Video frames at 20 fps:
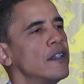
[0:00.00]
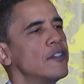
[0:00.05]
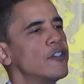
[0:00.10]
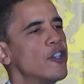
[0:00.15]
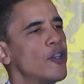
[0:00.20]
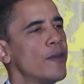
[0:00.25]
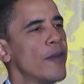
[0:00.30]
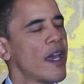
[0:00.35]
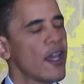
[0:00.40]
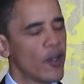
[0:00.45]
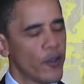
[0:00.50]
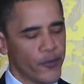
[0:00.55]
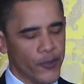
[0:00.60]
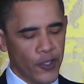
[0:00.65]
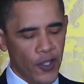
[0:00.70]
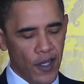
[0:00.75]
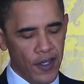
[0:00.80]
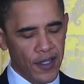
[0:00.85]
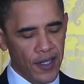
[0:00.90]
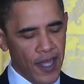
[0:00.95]
Two men who've
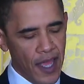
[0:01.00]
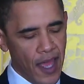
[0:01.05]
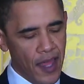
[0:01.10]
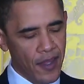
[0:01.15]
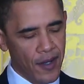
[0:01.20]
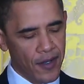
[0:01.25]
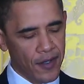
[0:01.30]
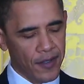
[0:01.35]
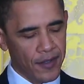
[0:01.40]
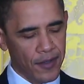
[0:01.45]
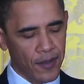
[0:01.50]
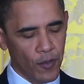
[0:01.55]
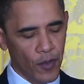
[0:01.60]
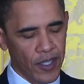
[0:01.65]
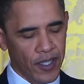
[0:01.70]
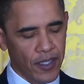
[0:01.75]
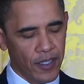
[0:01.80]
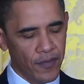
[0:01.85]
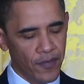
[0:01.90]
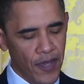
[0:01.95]
stood together
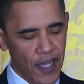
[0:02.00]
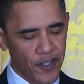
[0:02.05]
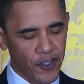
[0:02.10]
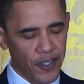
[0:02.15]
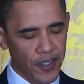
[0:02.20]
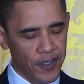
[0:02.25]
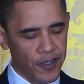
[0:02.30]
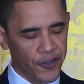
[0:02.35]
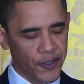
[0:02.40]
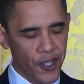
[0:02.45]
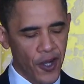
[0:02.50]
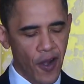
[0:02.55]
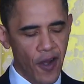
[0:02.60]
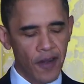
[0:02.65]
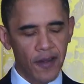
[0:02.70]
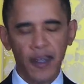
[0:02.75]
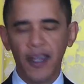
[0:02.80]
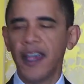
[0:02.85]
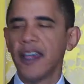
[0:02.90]
with conviction to chart